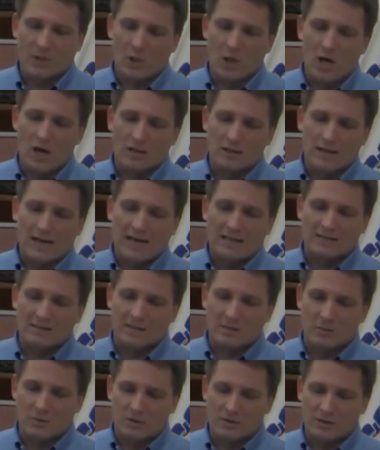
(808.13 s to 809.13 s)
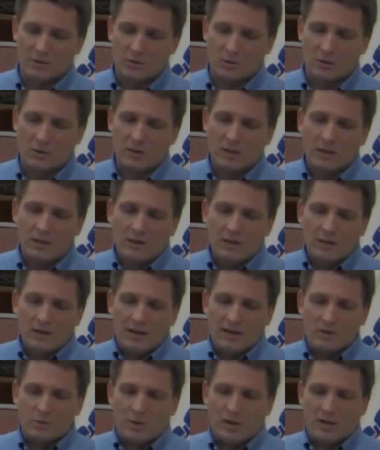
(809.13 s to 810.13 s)
the long-lasting residual,
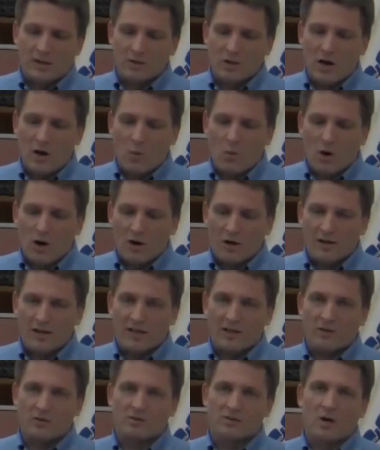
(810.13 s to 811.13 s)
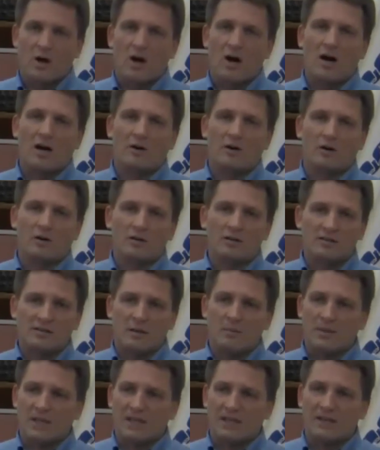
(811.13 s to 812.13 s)
as well as hot water heaters. The hotter
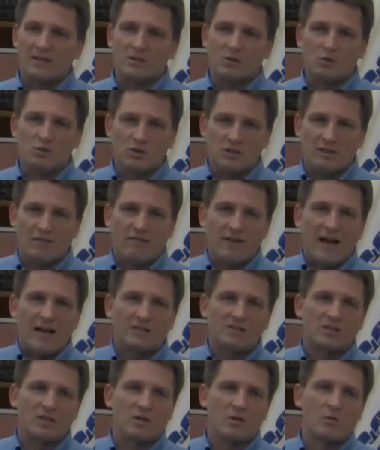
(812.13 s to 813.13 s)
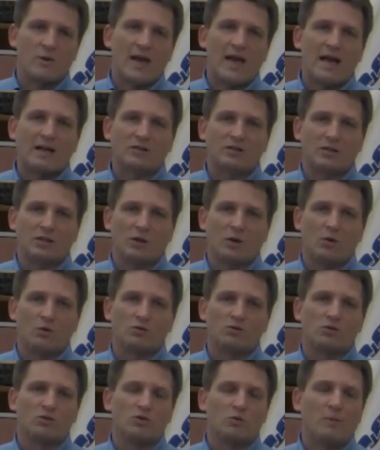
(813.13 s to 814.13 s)
something is, usually the faster the reaction
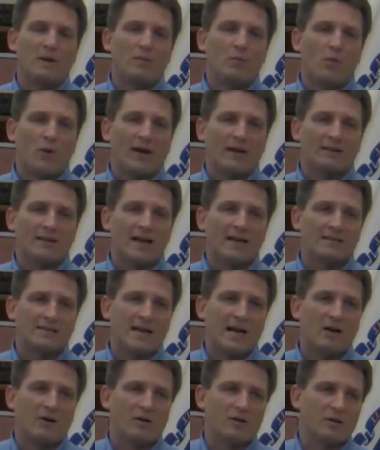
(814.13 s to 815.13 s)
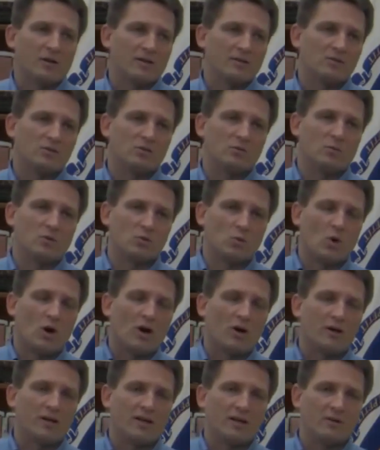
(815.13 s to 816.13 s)
goes. So you may break that down in your consumer's
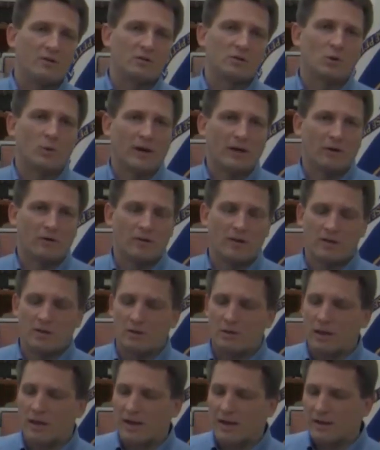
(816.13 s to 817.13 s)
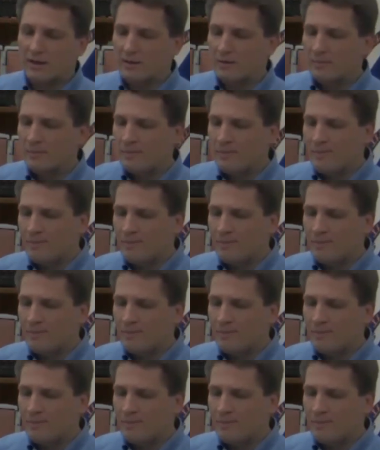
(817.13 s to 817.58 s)
water heaters quicker than you'd like.